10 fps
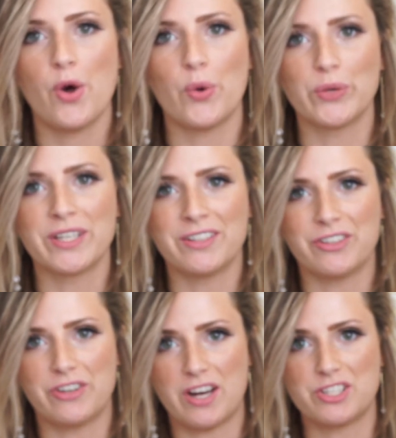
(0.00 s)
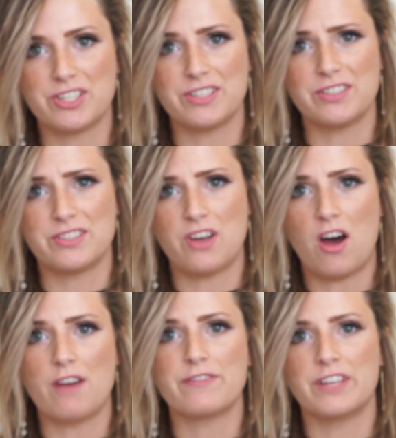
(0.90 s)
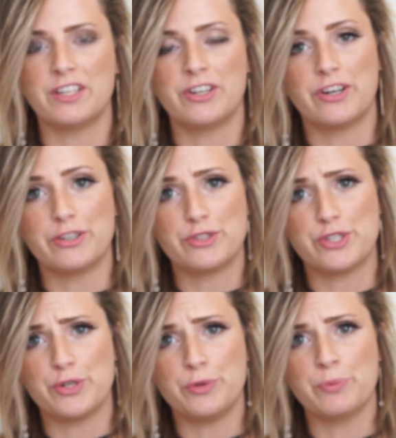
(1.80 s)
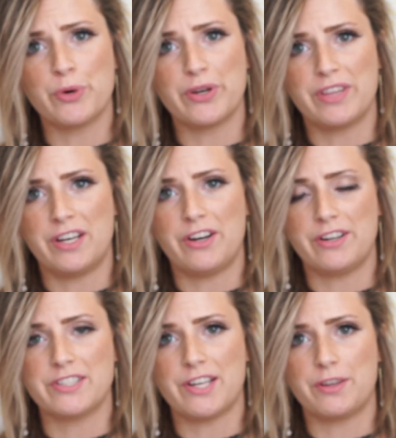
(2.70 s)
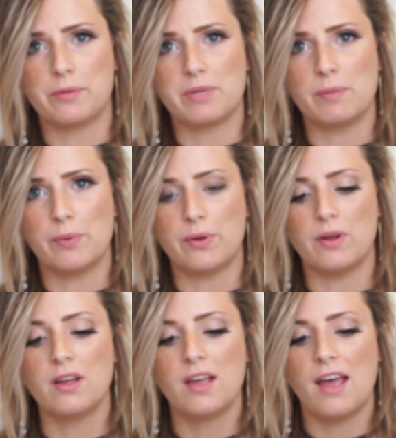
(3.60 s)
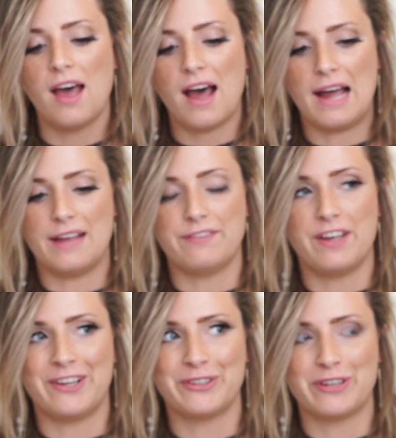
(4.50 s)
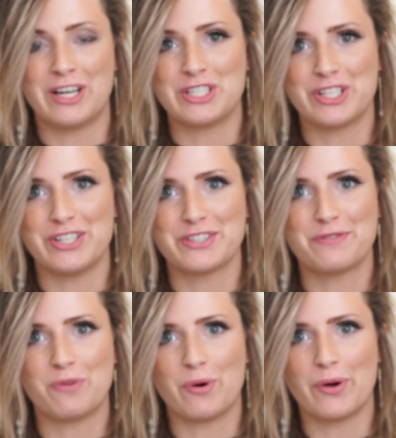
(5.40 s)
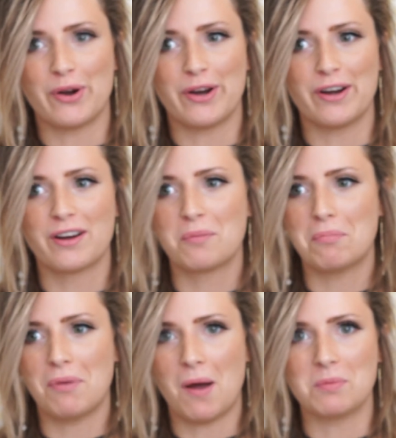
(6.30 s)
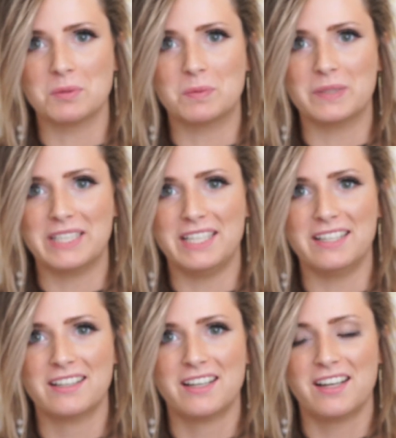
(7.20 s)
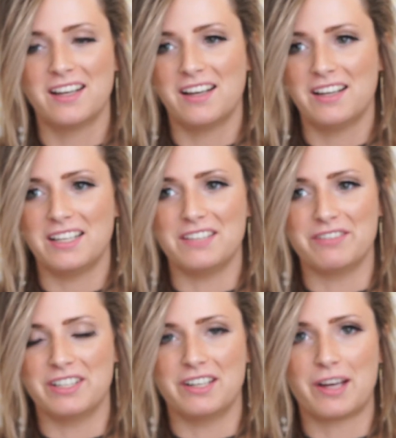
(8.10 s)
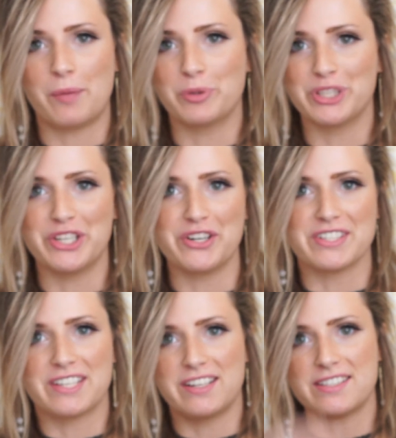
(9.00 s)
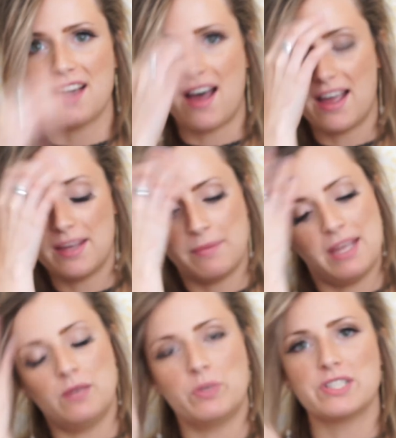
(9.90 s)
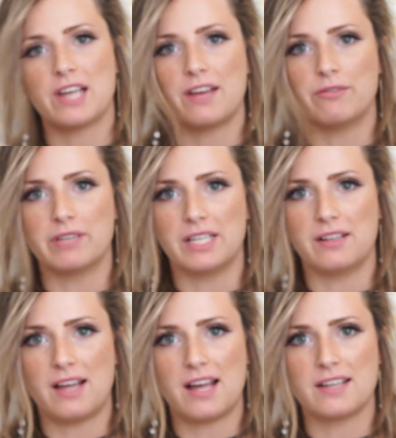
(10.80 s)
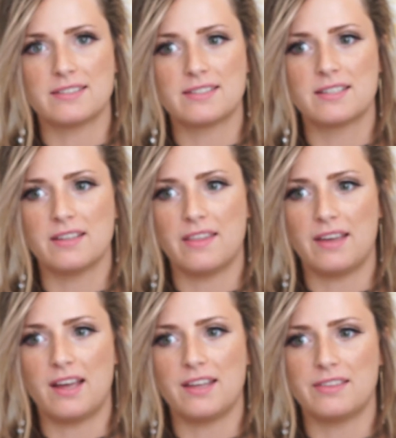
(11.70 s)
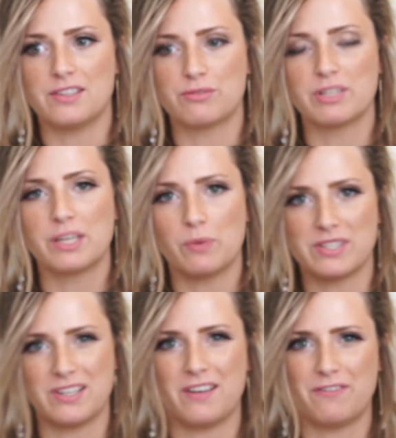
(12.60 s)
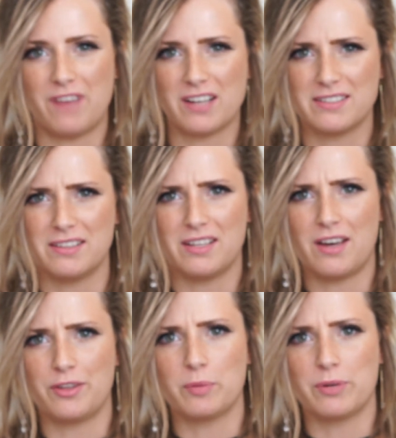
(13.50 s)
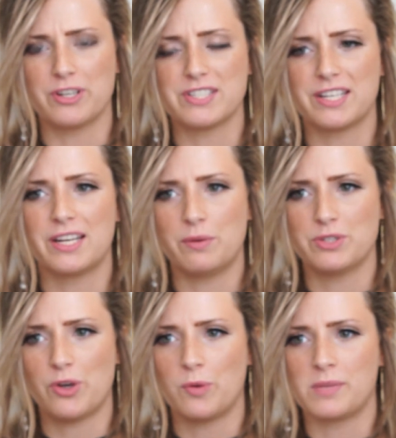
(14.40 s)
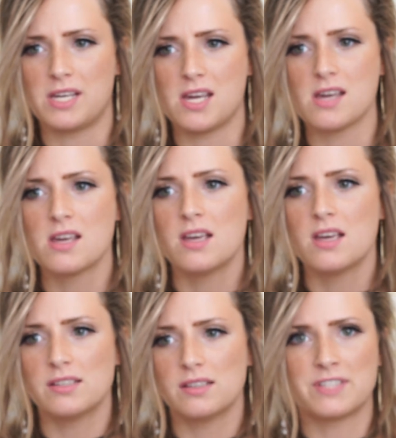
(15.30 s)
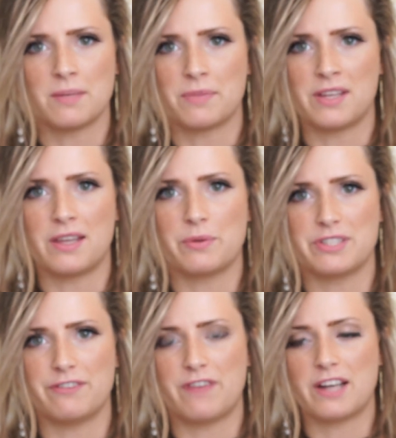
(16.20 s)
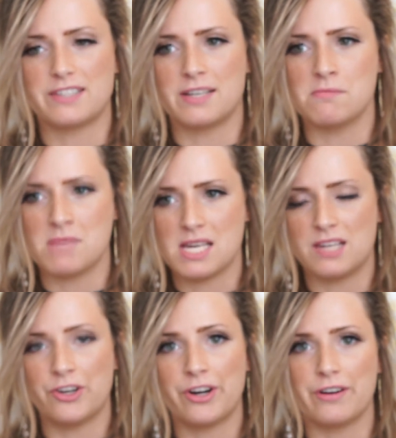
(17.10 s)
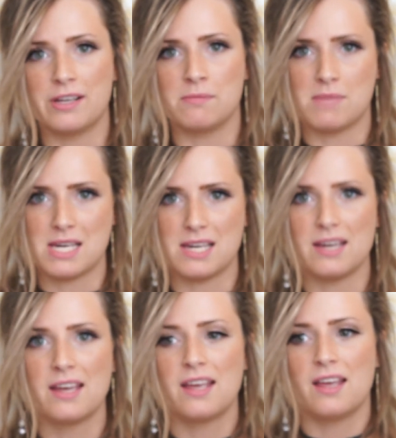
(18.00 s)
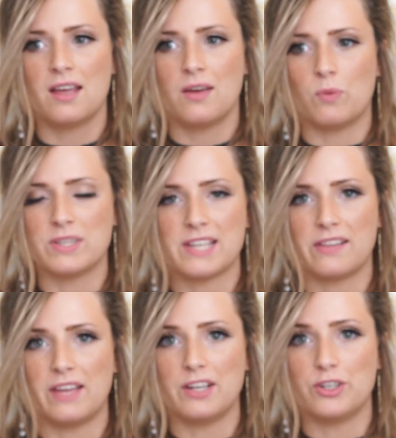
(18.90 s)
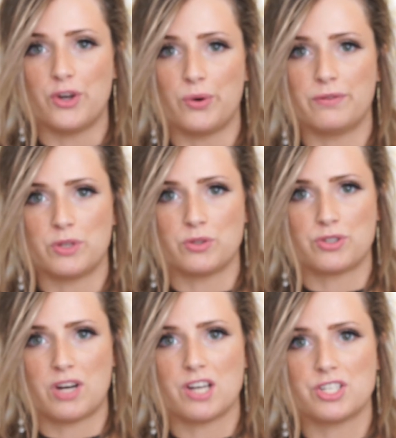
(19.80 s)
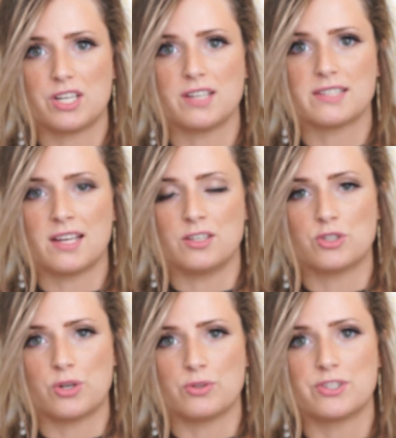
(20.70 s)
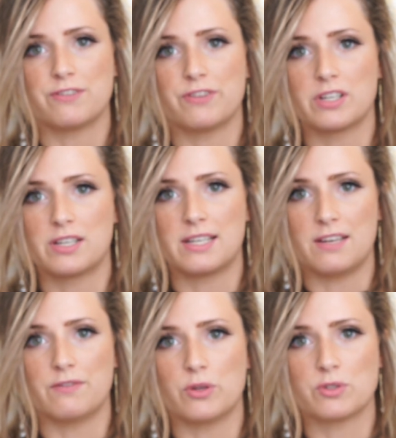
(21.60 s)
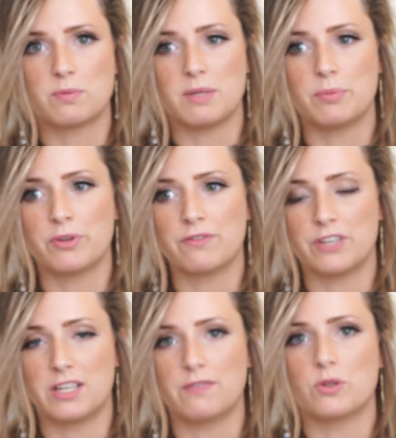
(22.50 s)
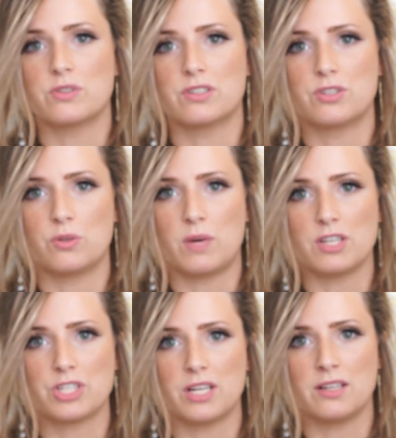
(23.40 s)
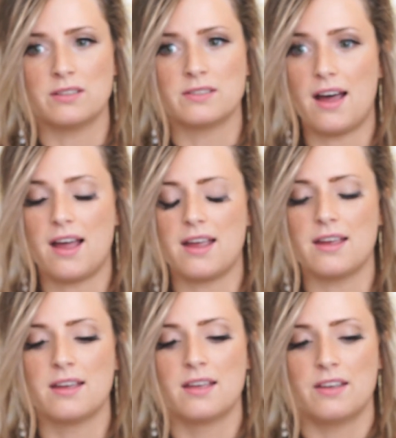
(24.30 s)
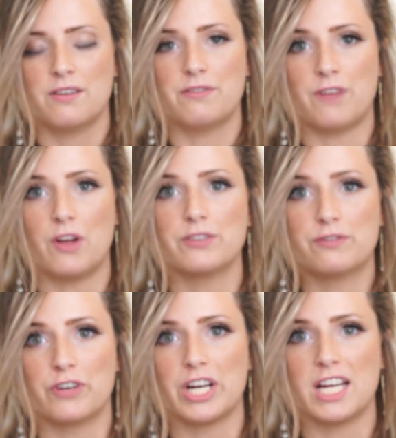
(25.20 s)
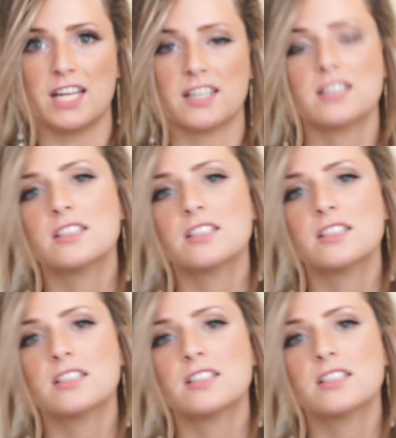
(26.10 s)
Holding grudges often hurts you more than it hurts other people. I've held grudges for probably even a couple years at a time, and once I realized that this really wasn't affecting the other person, it was only something that was affecting me and hurting me. Once I let go of those grudges and chose to forgive those people and forgive those situations, I felt free.